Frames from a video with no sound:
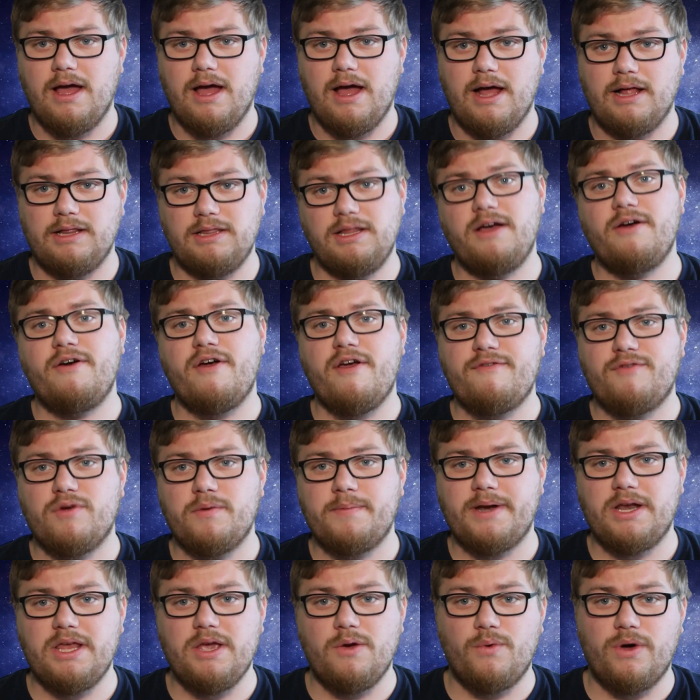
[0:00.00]
Hello
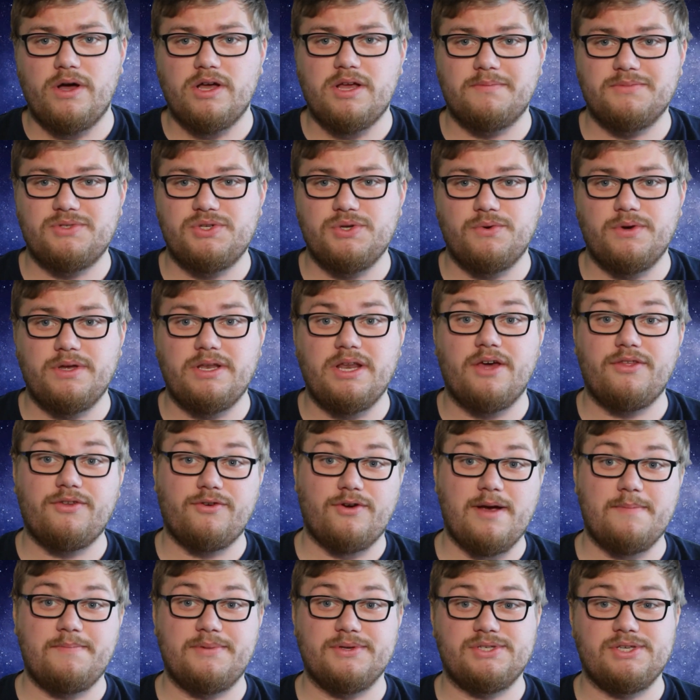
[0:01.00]
everybody and welcome to another
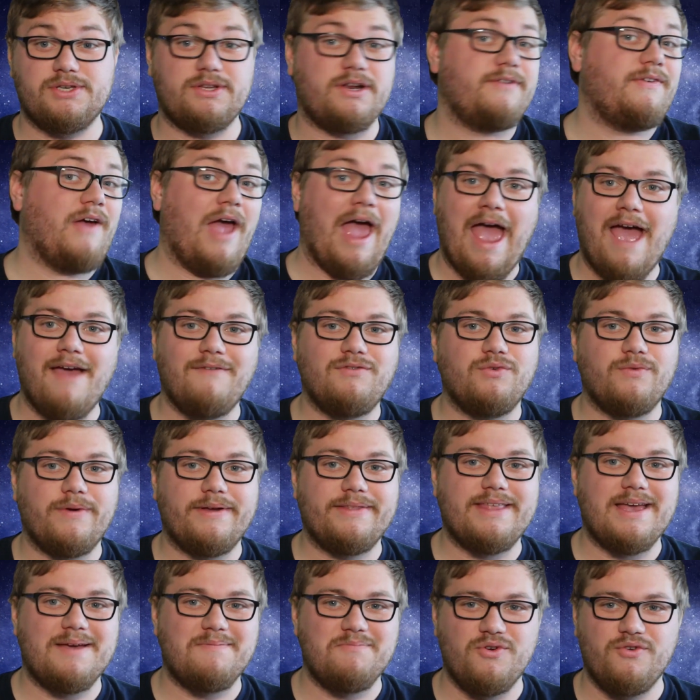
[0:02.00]
episode of Have You
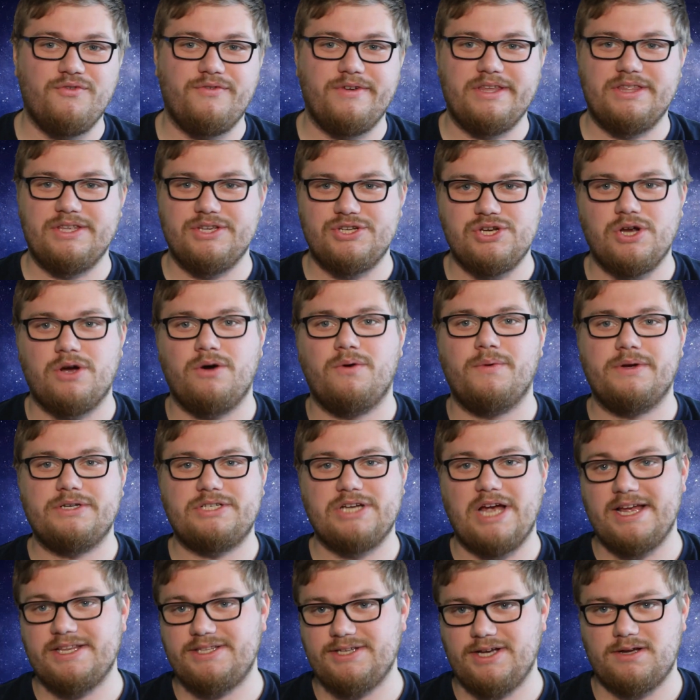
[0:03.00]
Read That Movie, the show in which
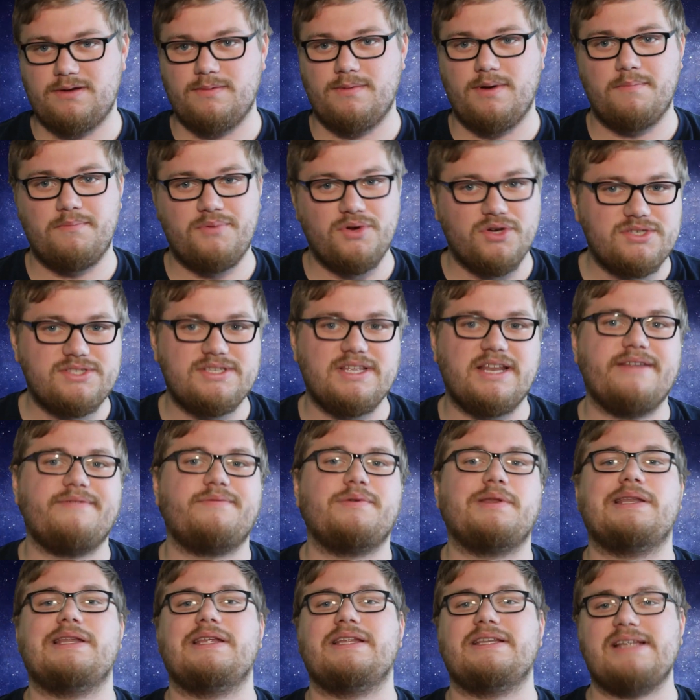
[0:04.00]
I talk about books that have
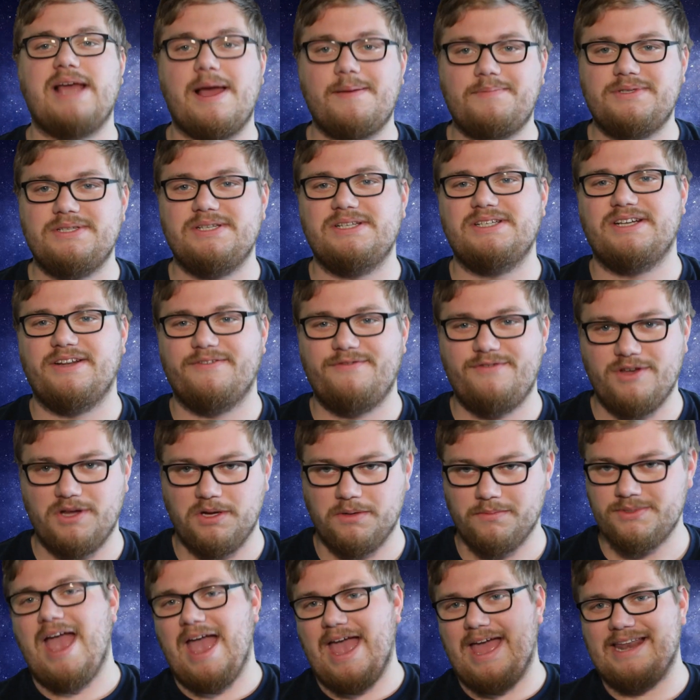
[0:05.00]
been adapted into
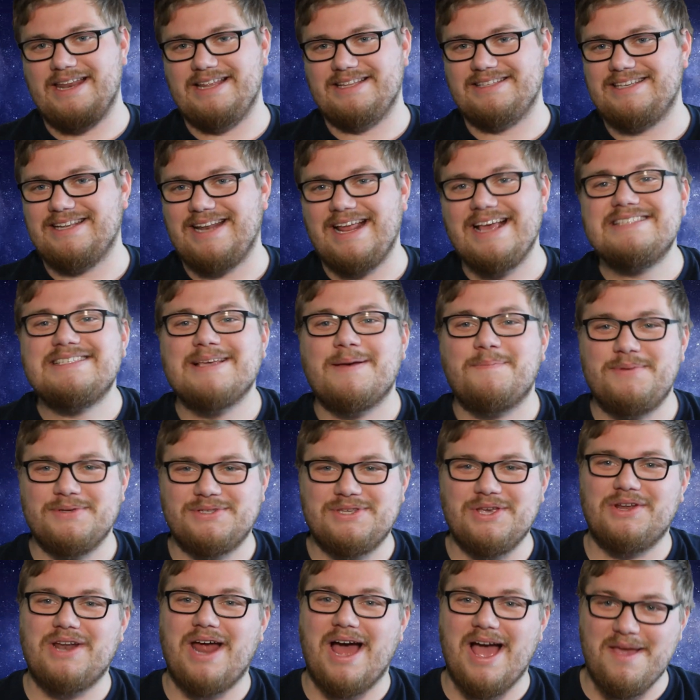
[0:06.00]
film. And in today's
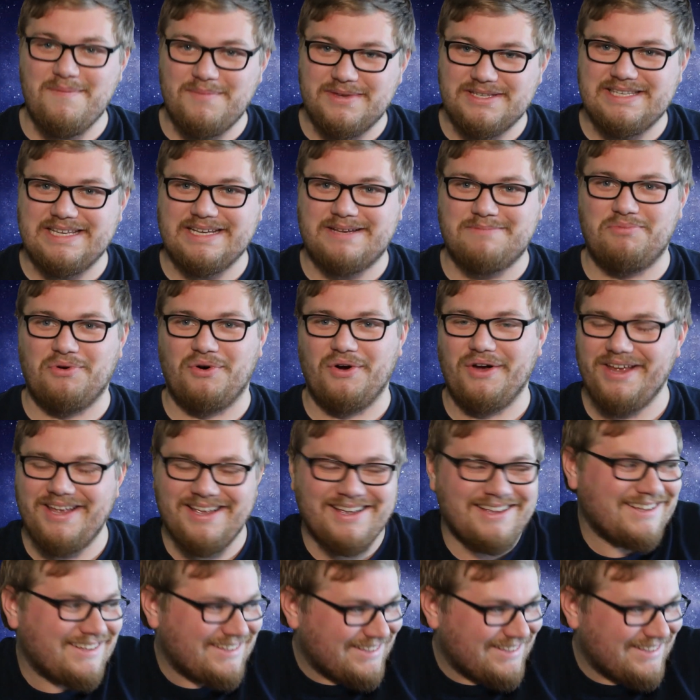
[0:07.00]
episode, I am a sick boy.